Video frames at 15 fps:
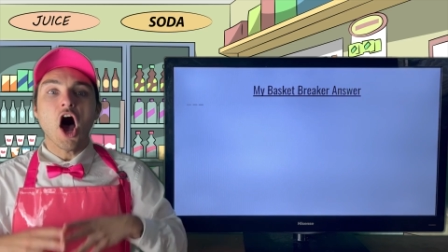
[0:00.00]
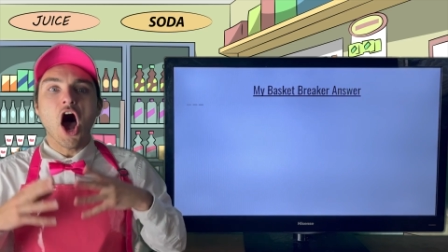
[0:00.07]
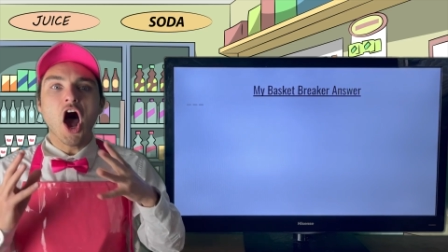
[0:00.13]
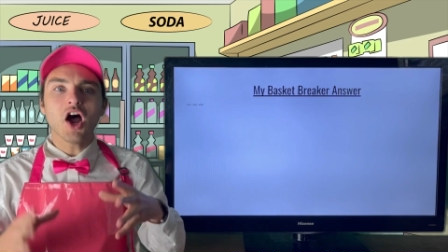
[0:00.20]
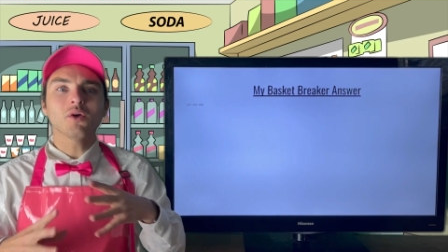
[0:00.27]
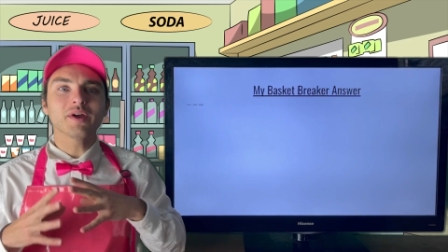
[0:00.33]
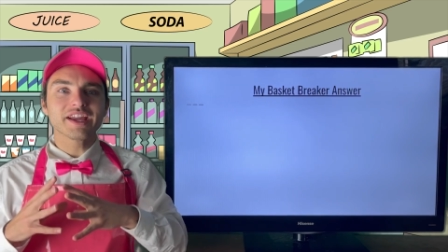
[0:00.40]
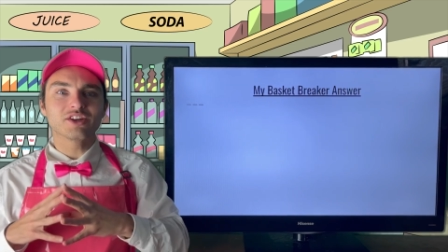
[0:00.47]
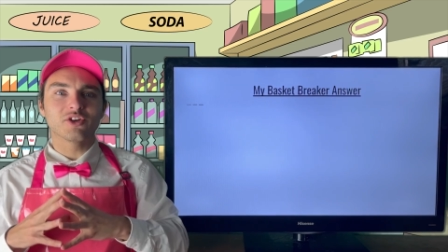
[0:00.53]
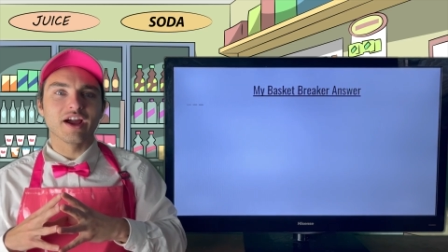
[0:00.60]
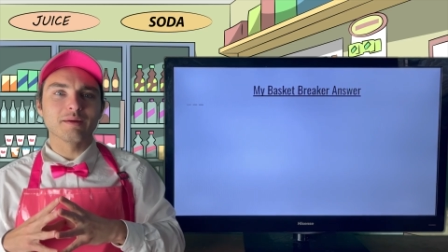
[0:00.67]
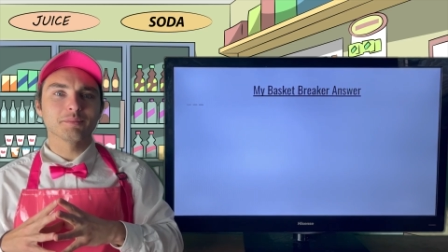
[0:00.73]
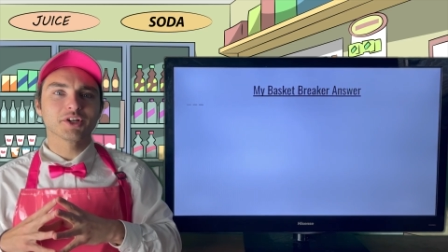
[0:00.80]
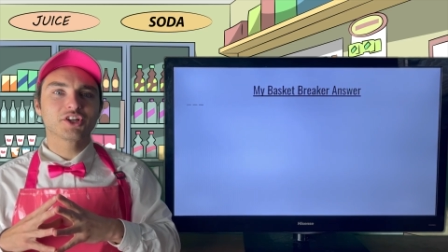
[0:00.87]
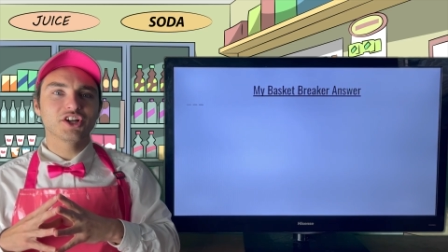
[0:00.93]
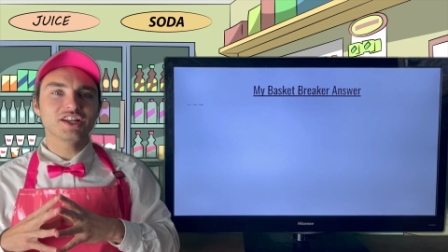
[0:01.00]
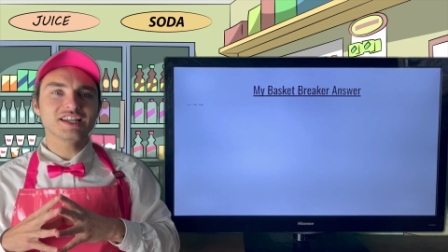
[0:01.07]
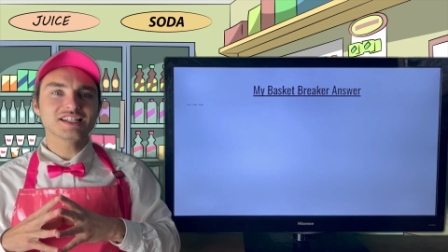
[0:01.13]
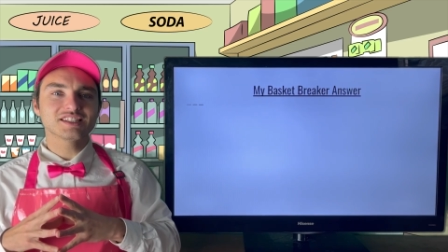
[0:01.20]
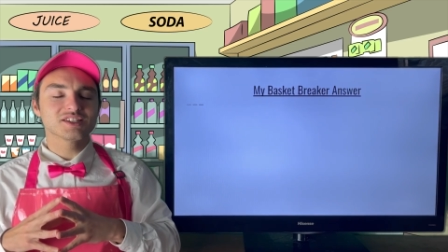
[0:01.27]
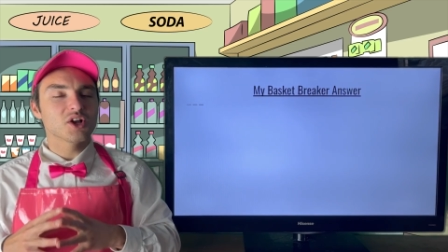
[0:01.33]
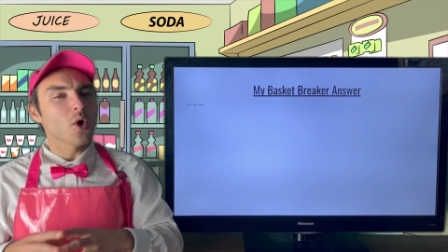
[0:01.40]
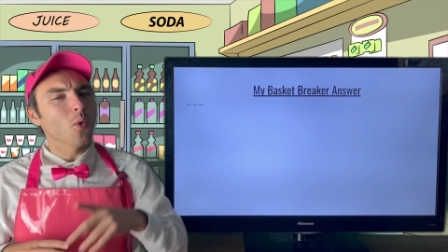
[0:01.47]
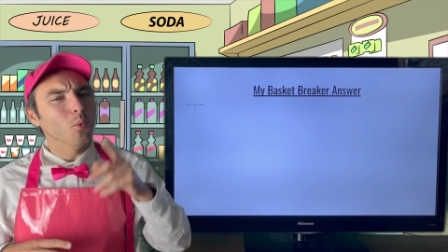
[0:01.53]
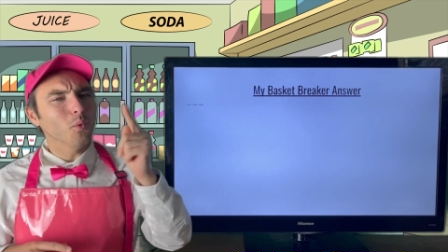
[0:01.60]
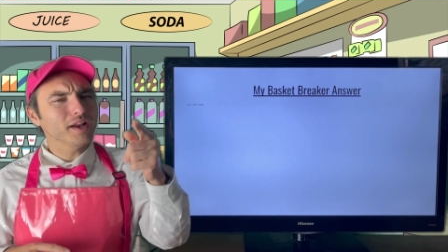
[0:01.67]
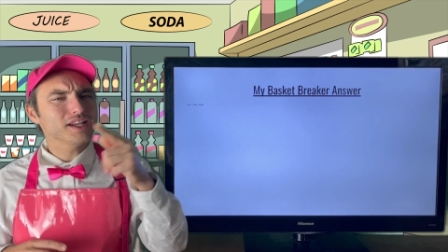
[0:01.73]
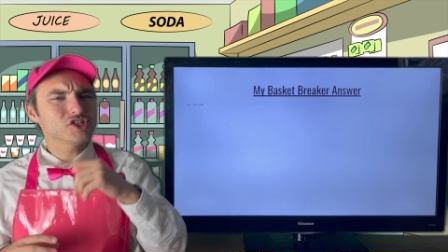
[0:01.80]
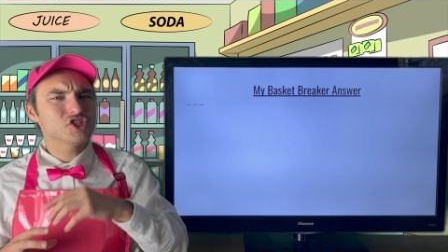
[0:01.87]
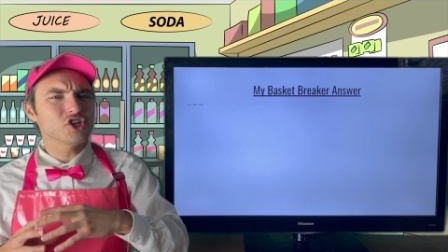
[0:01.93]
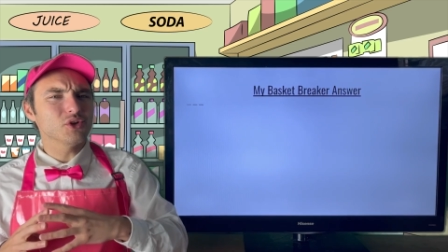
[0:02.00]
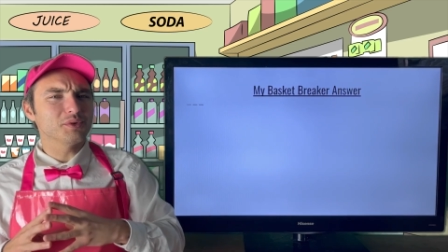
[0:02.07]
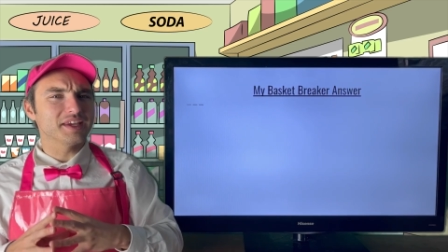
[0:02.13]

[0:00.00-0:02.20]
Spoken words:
Alright, Grammar Goodies, what did you